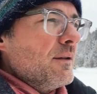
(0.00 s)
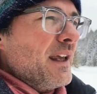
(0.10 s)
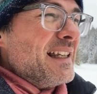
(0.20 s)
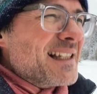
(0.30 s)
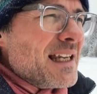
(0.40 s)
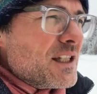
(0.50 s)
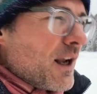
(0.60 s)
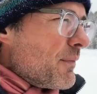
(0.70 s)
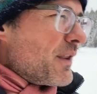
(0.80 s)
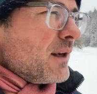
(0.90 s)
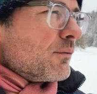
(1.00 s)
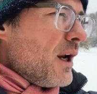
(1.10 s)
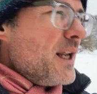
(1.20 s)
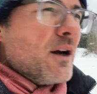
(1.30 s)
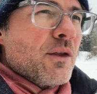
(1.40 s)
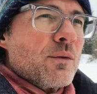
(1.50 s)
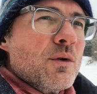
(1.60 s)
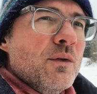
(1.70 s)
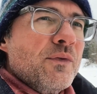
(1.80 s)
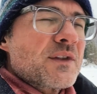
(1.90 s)
see something running on the
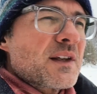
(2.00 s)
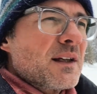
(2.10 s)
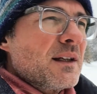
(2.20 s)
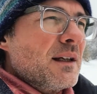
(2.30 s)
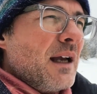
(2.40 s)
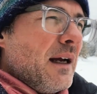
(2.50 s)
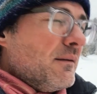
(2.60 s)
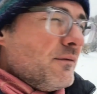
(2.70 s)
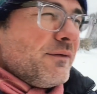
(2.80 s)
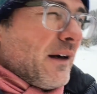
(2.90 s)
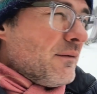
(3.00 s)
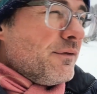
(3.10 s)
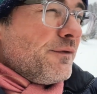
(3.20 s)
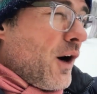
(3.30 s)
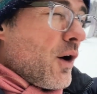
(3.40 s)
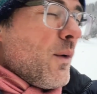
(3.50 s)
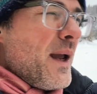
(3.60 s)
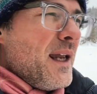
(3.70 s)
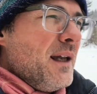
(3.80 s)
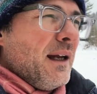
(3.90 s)
roofs very far
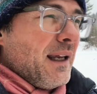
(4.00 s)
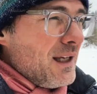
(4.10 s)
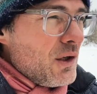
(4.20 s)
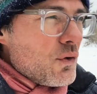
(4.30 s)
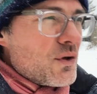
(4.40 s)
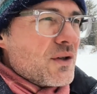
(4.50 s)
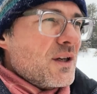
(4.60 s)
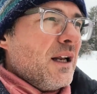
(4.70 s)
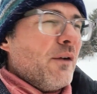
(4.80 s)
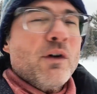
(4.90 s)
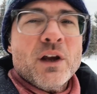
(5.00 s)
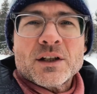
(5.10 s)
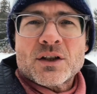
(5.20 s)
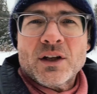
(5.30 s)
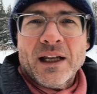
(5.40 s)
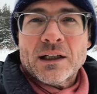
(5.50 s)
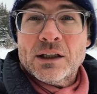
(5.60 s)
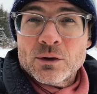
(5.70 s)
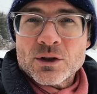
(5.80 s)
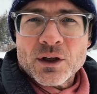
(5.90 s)
away. He uses clairvoyance to get
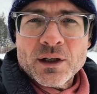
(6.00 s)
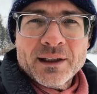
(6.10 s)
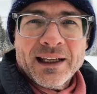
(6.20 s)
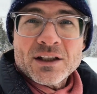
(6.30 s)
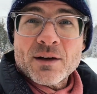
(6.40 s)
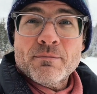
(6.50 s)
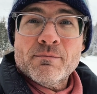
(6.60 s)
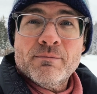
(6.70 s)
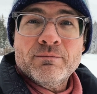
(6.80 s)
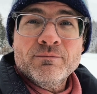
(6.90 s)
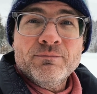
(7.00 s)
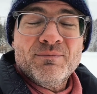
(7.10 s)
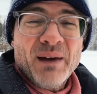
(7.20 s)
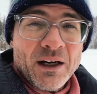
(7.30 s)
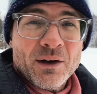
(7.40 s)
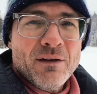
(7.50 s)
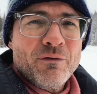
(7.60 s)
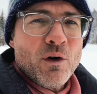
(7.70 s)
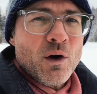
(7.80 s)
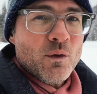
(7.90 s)
closer, get some better
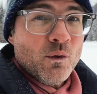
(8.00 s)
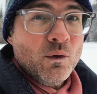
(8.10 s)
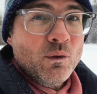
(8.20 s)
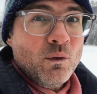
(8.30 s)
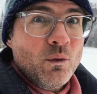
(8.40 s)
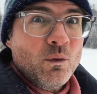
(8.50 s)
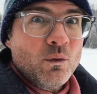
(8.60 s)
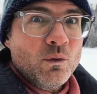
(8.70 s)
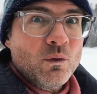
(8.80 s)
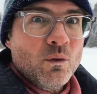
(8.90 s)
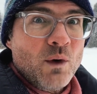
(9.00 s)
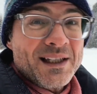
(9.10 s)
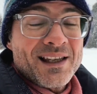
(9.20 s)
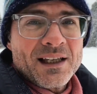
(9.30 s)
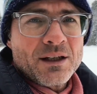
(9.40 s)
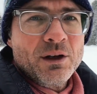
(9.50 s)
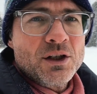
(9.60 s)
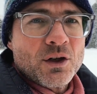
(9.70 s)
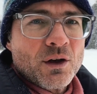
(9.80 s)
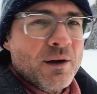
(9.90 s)
info on what's this
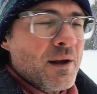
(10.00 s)
creature.